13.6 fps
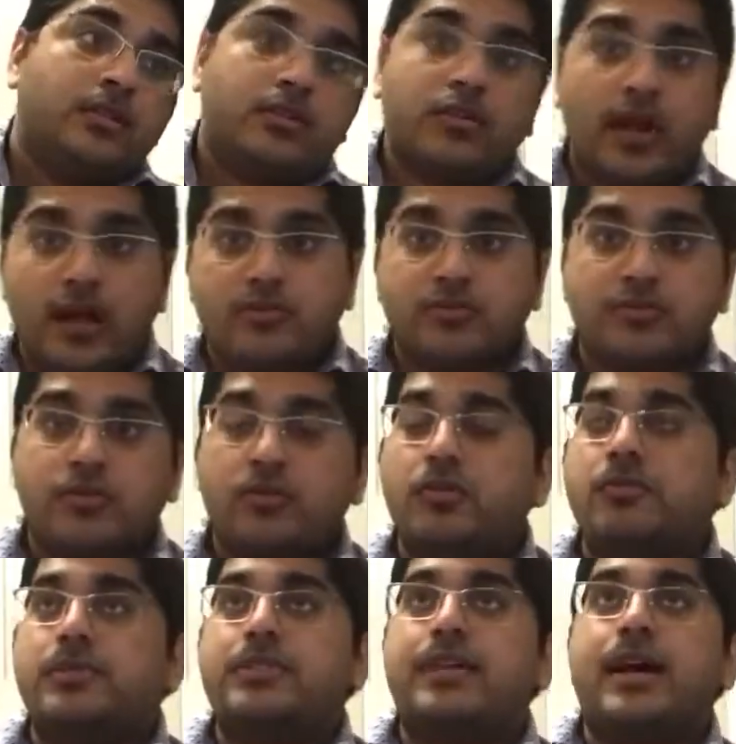Crown Jewel,
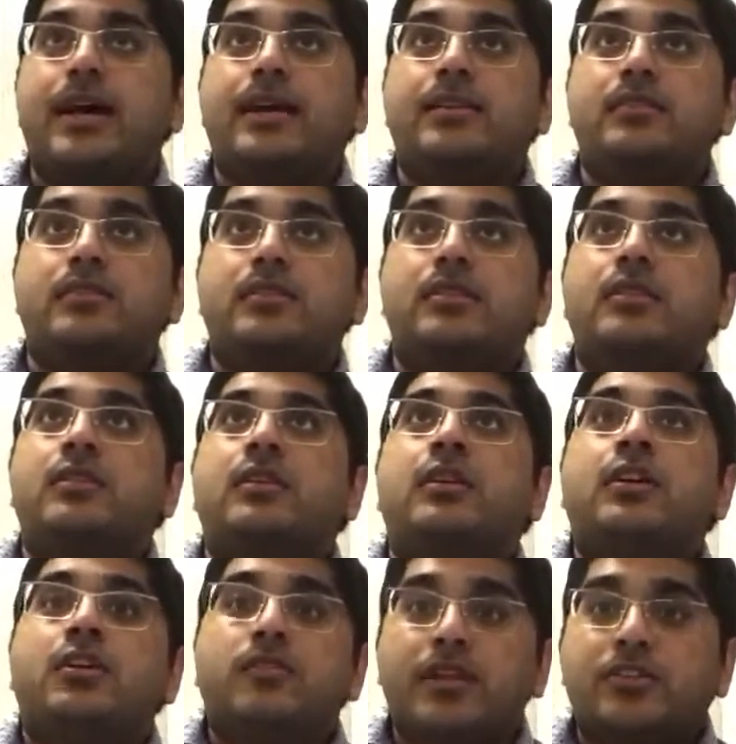besides
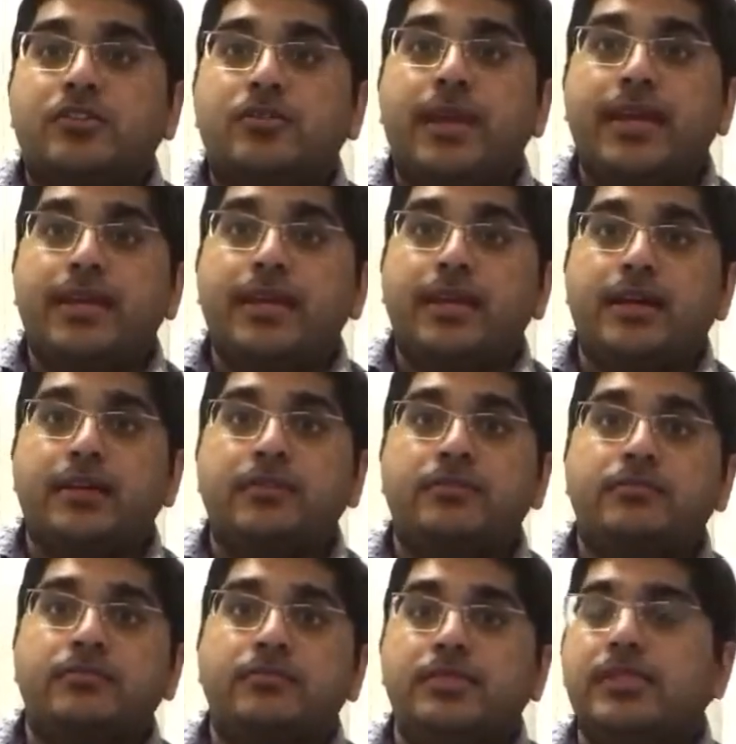WrestleMania,
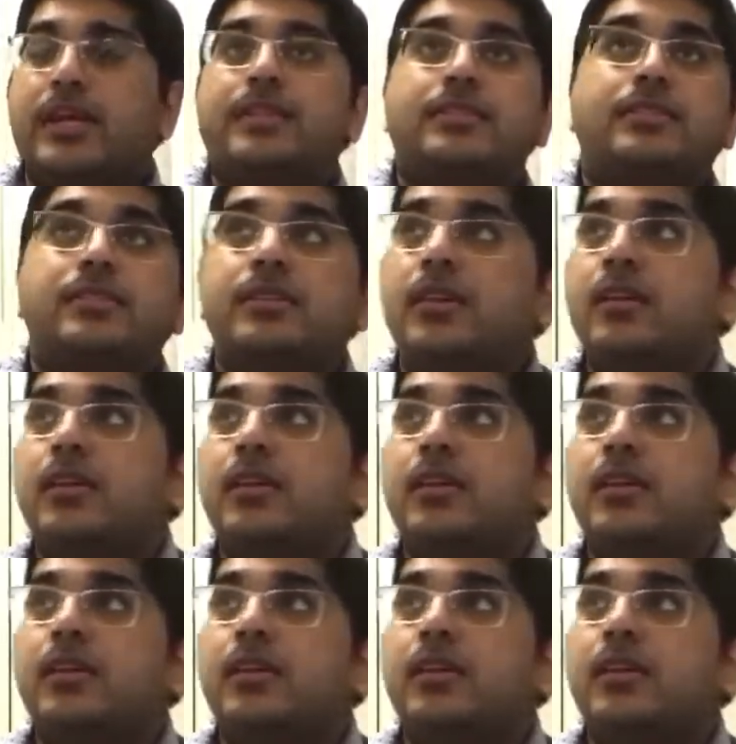besides